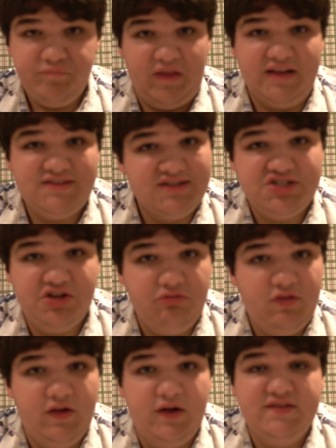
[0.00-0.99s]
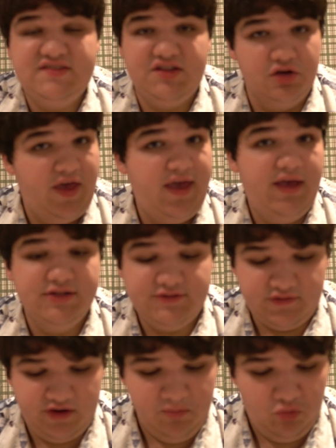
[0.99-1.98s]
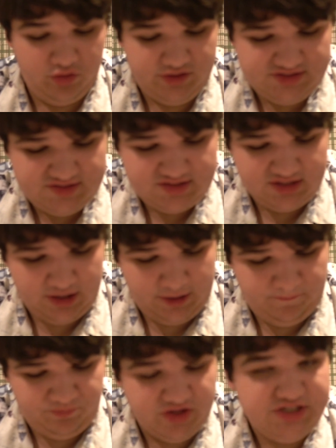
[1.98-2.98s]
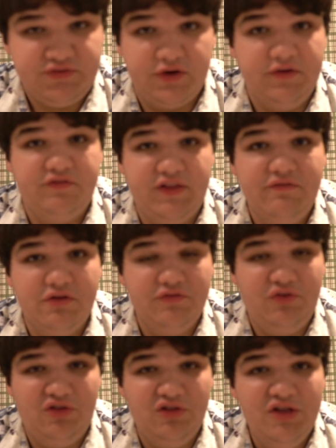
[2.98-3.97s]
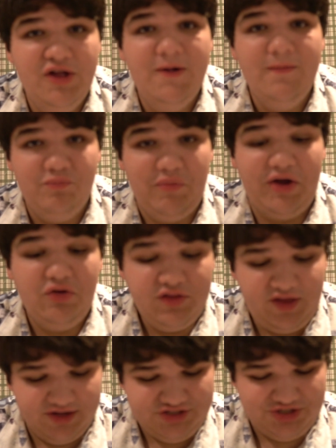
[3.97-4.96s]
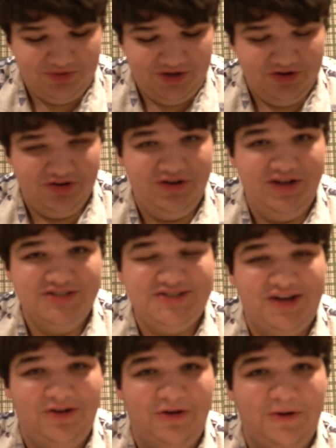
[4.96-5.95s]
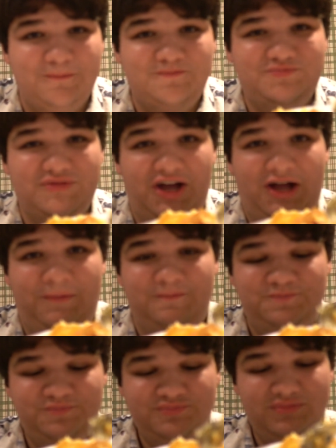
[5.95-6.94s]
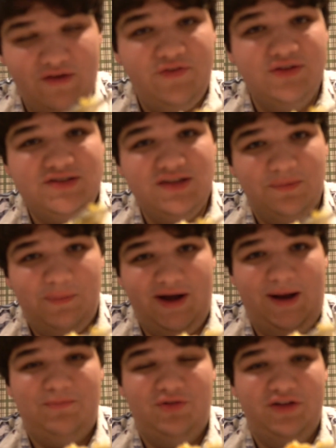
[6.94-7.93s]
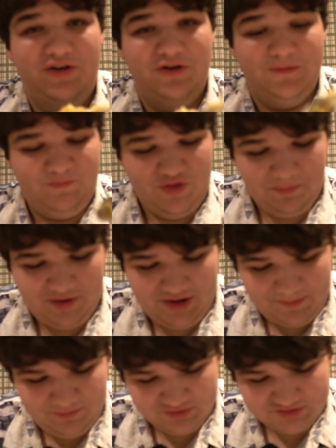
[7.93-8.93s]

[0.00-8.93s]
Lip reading: That's actually really nice. The cake is very moist. It's very flavorful. My only issue here is if you see the pineapple here, the pineapple